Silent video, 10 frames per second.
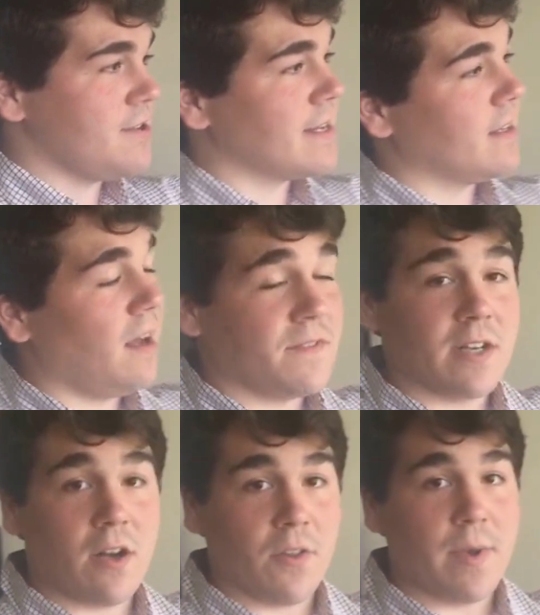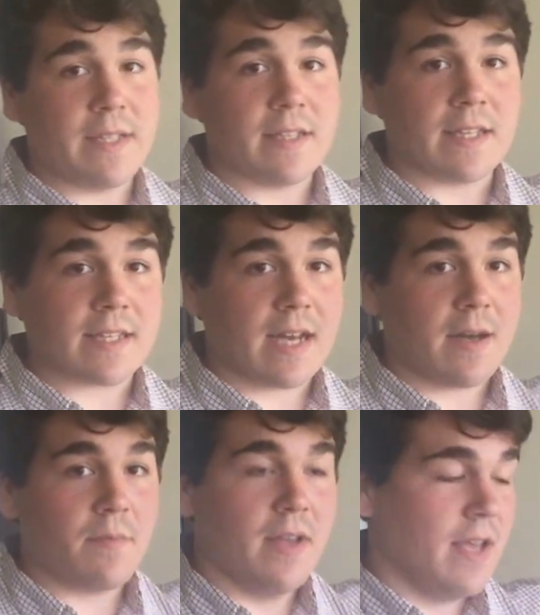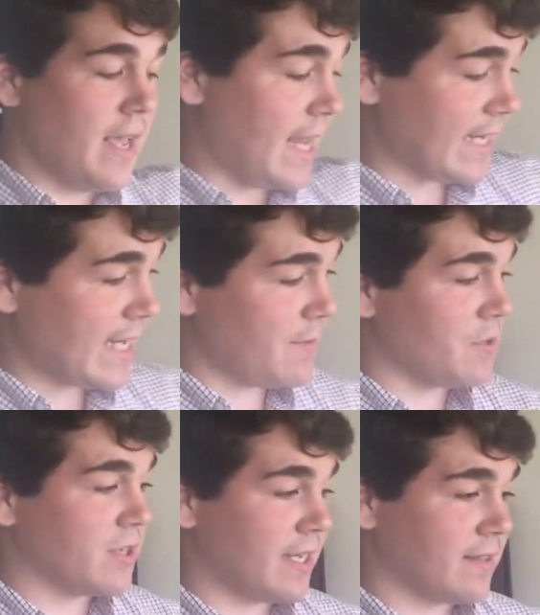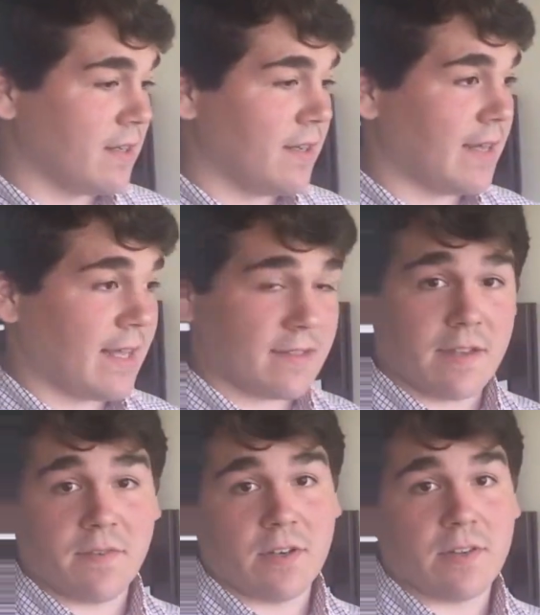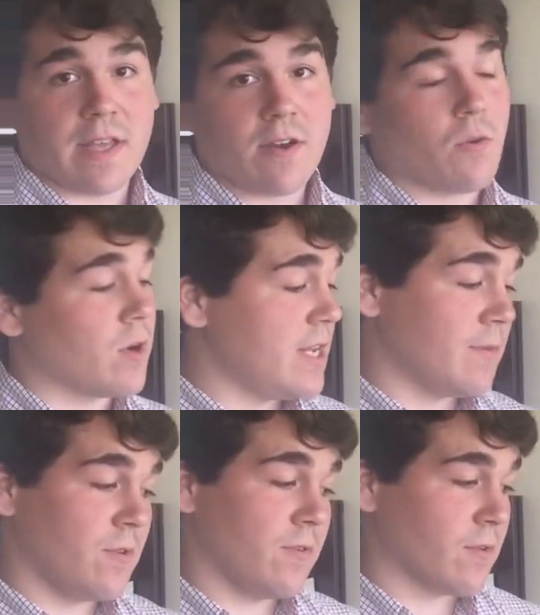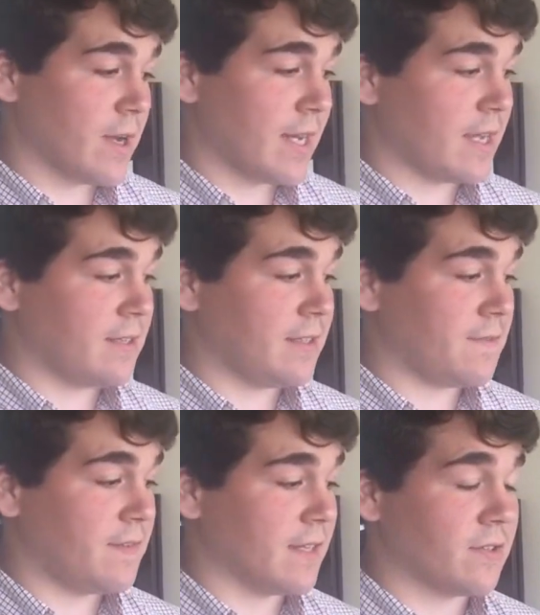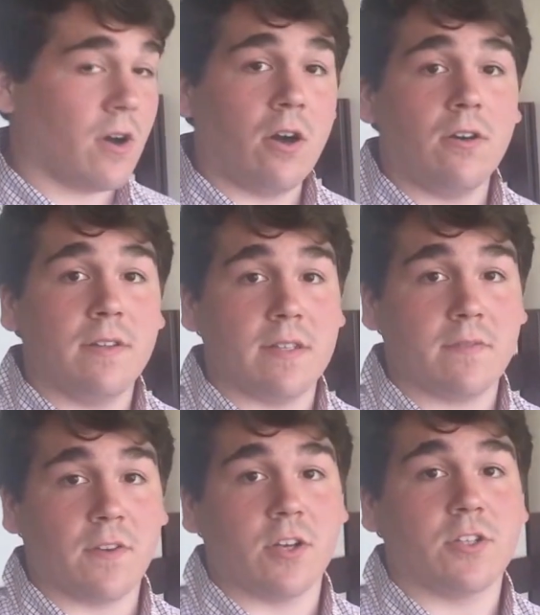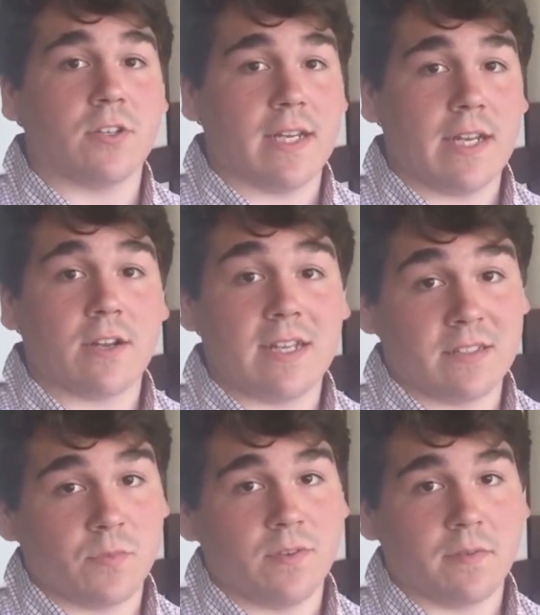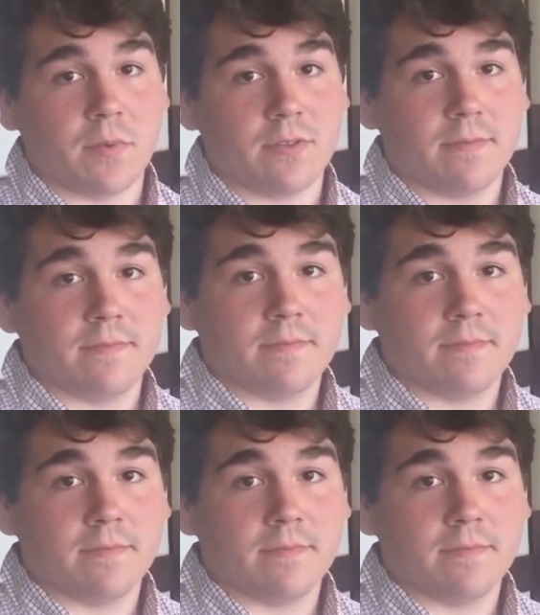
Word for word: you can loft it all the way to the top and keep your desk and that stuff under there, or you can move it around how you see fit. So all of this furniture in here is movable.